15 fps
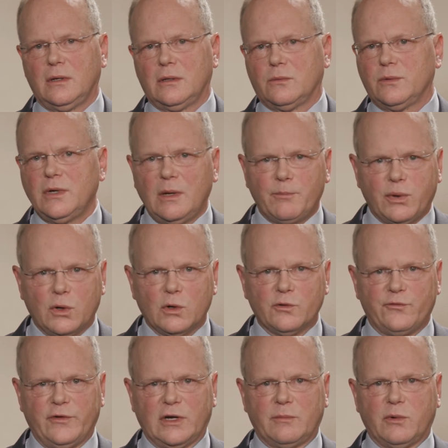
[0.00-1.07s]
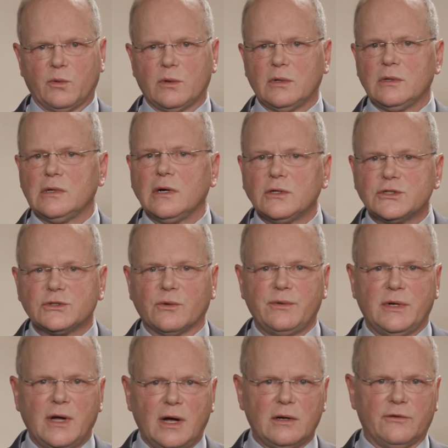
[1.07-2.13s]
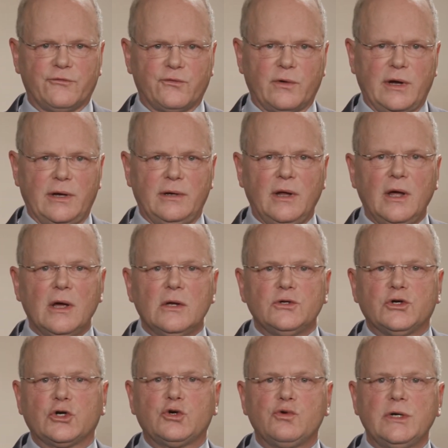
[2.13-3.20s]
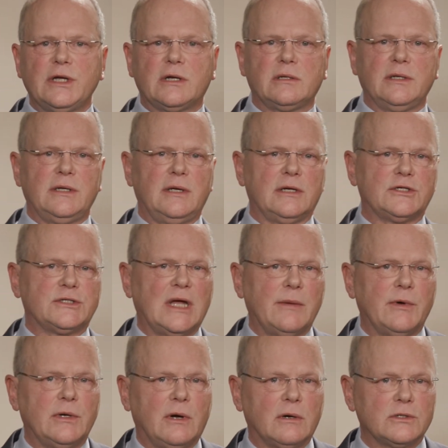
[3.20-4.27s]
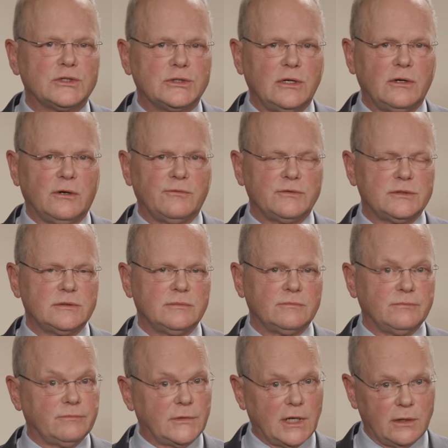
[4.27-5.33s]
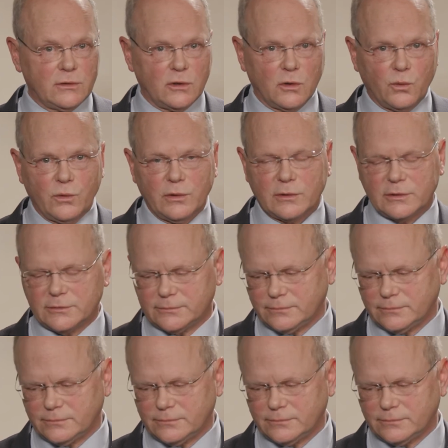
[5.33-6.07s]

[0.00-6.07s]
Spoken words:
We're not perfect, but we're also not afraid to critically examine ourselves and our work.